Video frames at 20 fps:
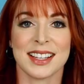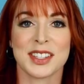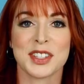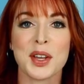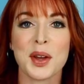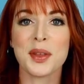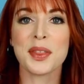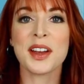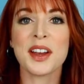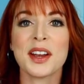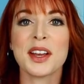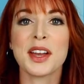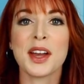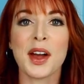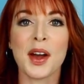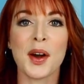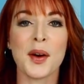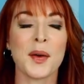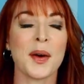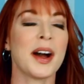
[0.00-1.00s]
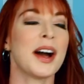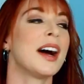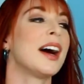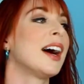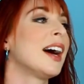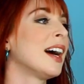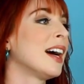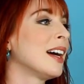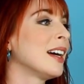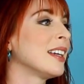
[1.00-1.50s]
So there you go.
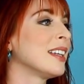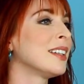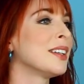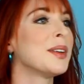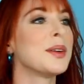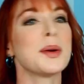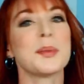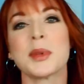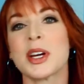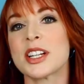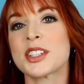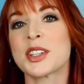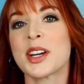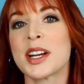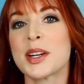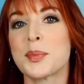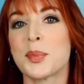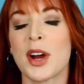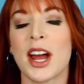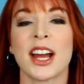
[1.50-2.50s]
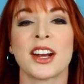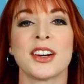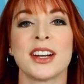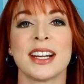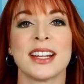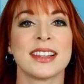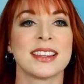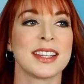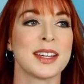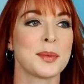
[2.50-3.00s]
Uh, you know, I'm not trying to brag or
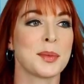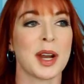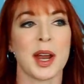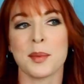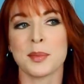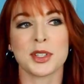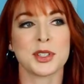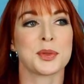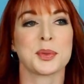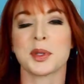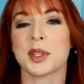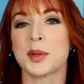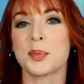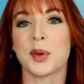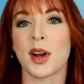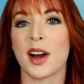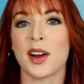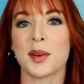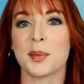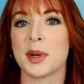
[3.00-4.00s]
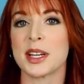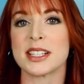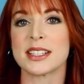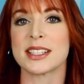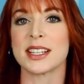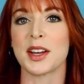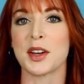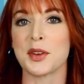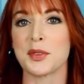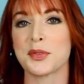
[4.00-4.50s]
anything, but I'm just really proud of
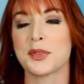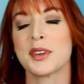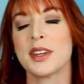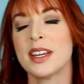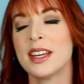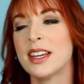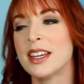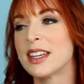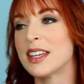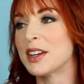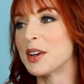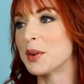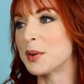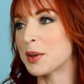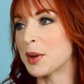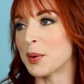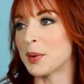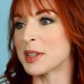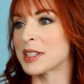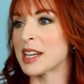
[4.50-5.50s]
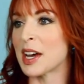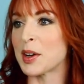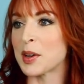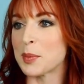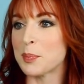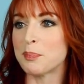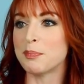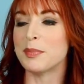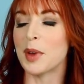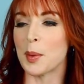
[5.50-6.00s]
myself. You know, going down
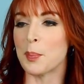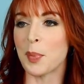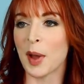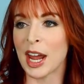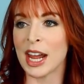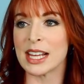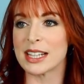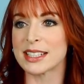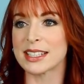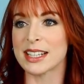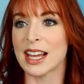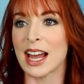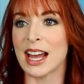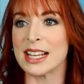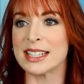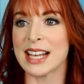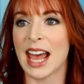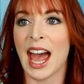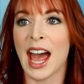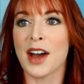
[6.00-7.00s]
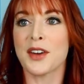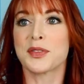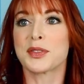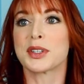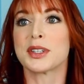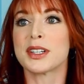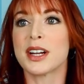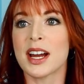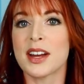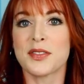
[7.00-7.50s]
a, a pant size
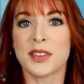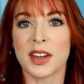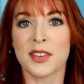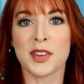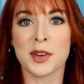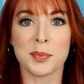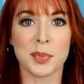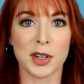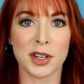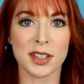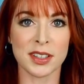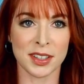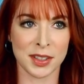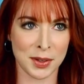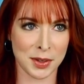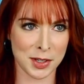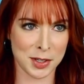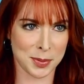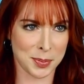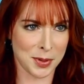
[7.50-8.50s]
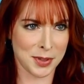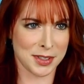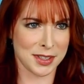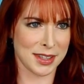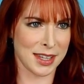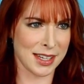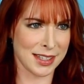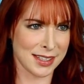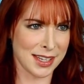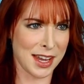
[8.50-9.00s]
after I've given birth. You know, you're supposed.
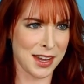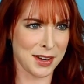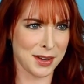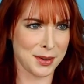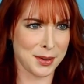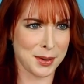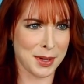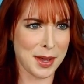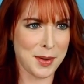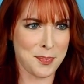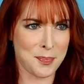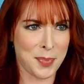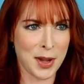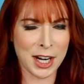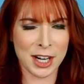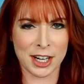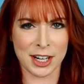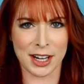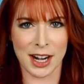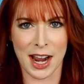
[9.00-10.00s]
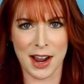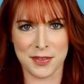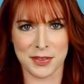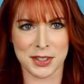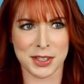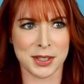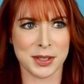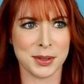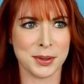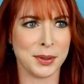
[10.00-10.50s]
To, they say you get bigger
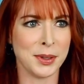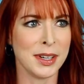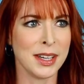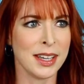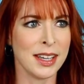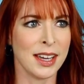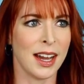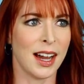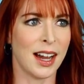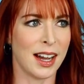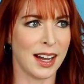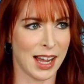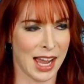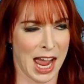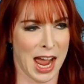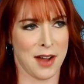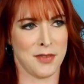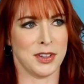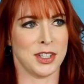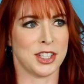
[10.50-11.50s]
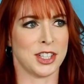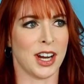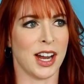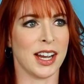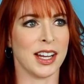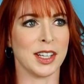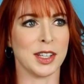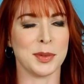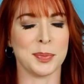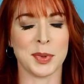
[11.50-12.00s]
after you uh, have a
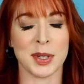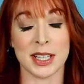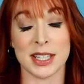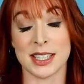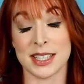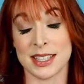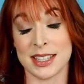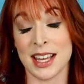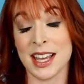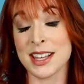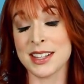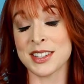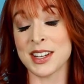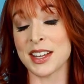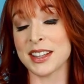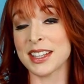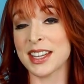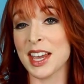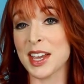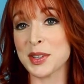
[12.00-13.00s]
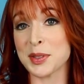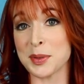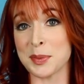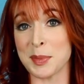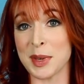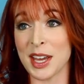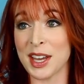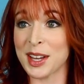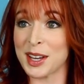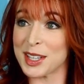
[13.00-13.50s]
child, but that is not the case
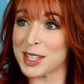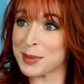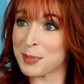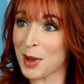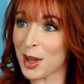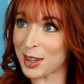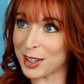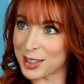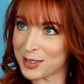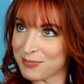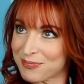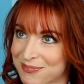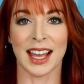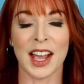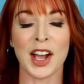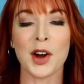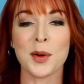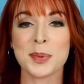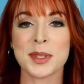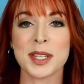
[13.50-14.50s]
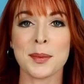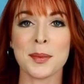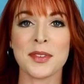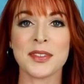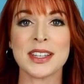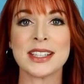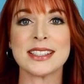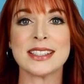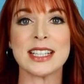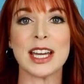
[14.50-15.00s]
with me. I got smaller. I hope some
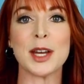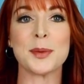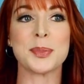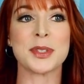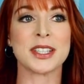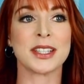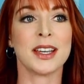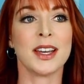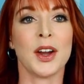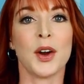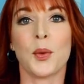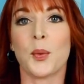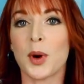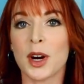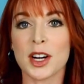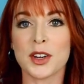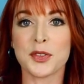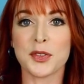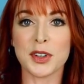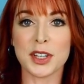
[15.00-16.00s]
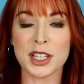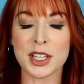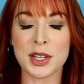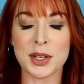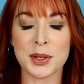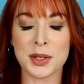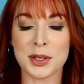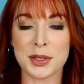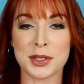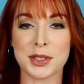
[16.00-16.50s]
of these tips work for you.
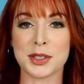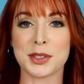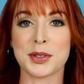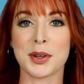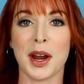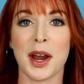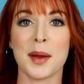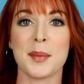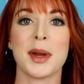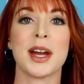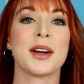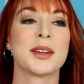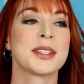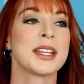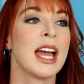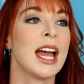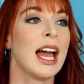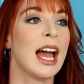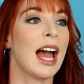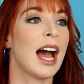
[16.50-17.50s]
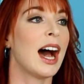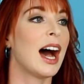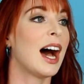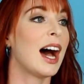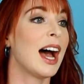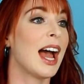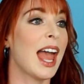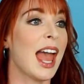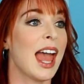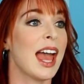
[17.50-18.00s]
You should try them out.
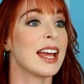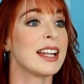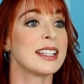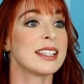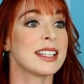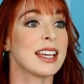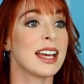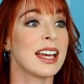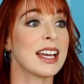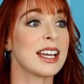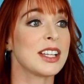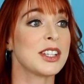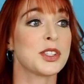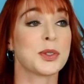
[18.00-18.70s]
Uh, and uh,